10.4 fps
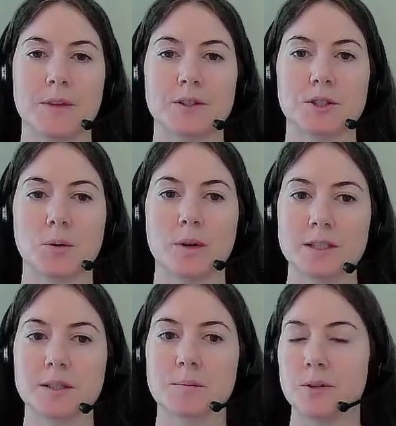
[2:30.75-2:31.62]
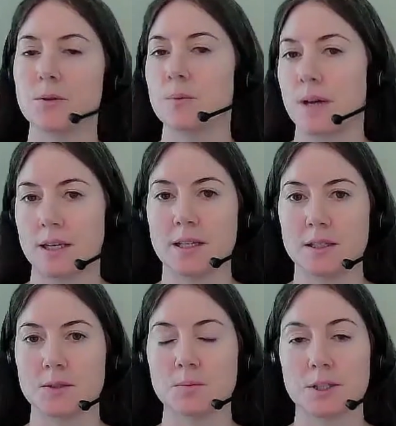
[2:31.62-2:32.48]
So you're right, it
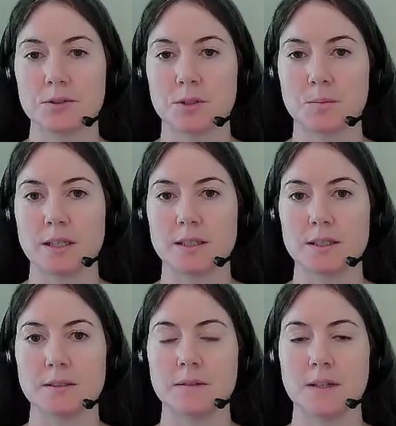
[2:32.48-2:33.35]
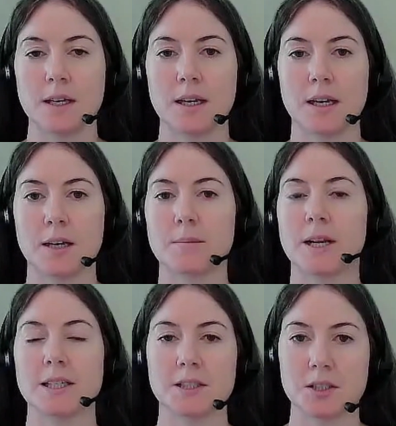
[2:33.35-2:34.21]
is retrospective,
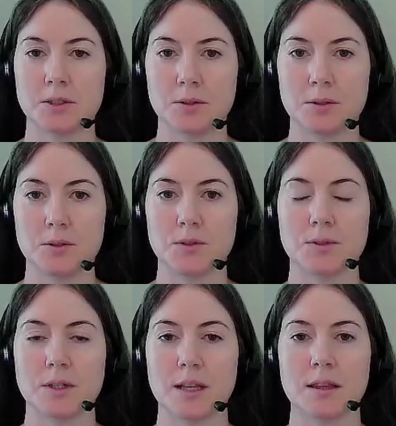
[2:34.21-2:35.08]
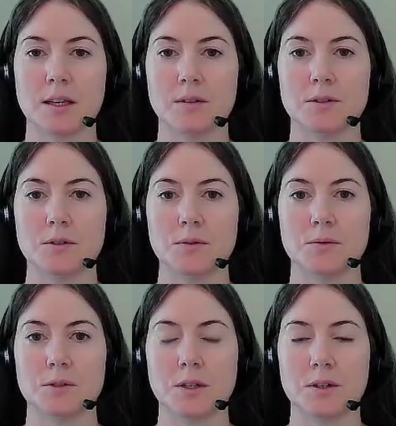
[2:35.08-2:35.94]
but it's still useful, I think,
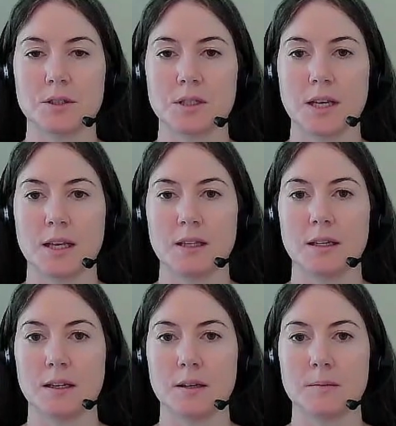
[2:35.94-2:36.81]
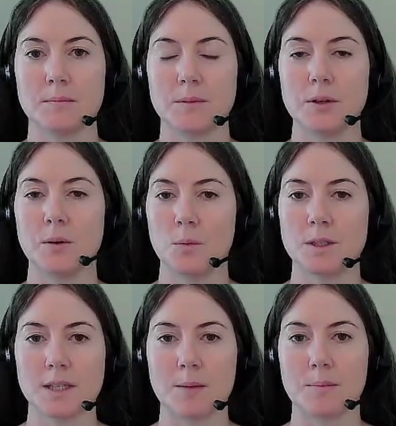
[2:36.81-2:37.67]
to understand,
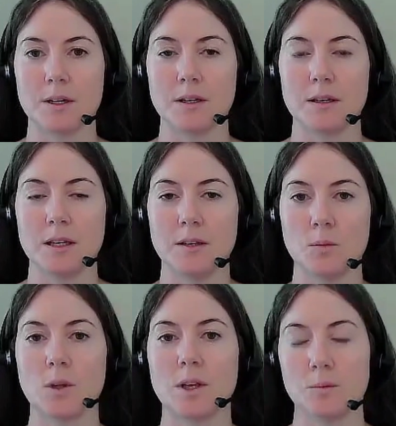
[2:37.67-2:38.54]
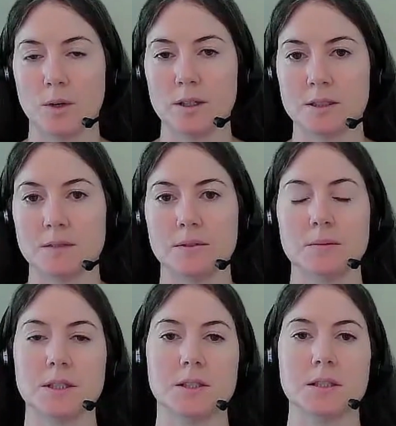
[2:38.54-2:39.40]
what's happened in relatively
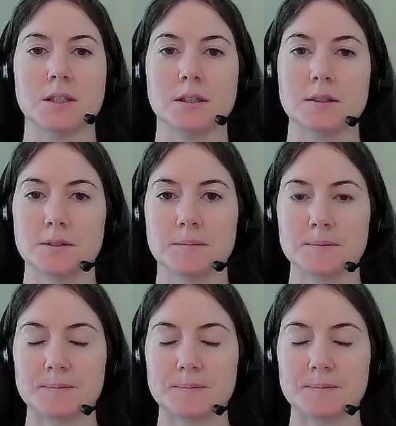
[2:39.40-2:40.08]
recent years.